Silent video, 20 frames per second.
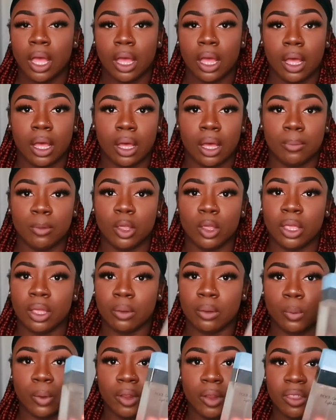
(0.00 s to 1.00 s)
um, you
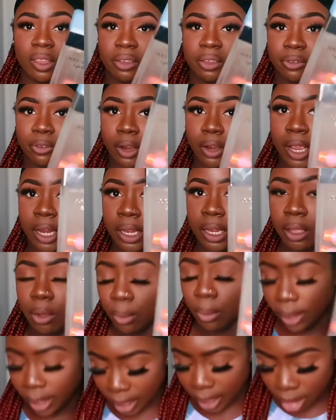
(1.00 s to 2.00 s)
can wear this for any
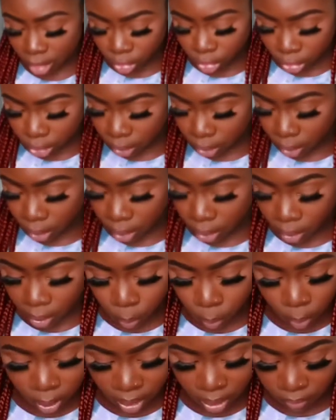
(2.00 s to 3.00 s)
occasion
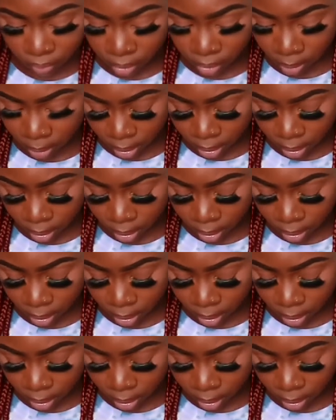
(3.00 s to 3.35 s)
whatever the,